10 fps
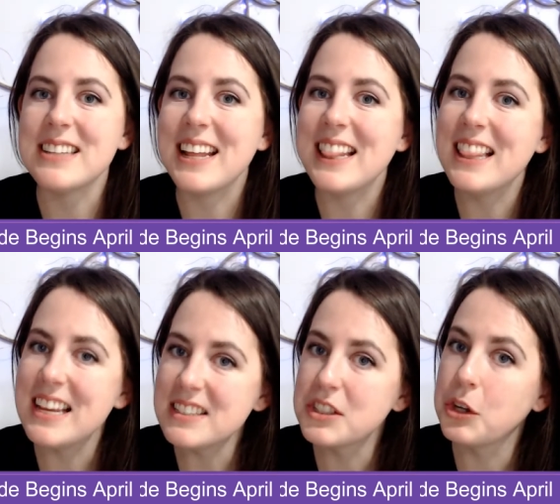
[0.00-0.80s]
And
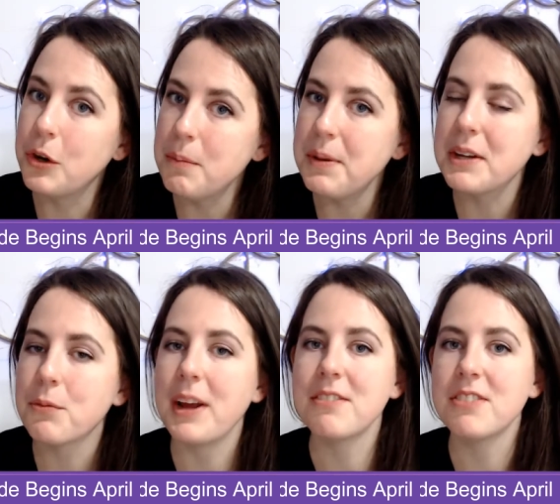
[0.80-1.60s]
this could be a
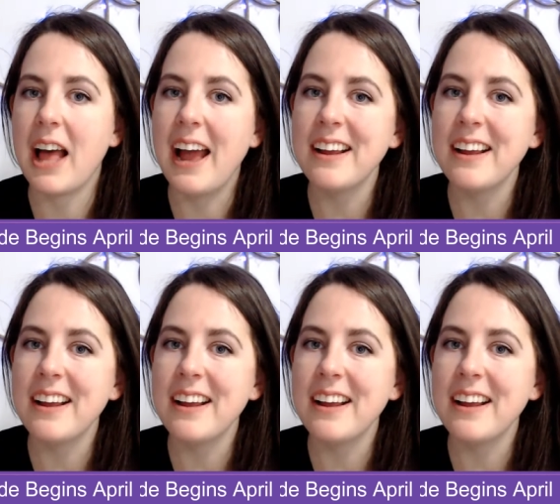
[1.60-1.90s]
red flag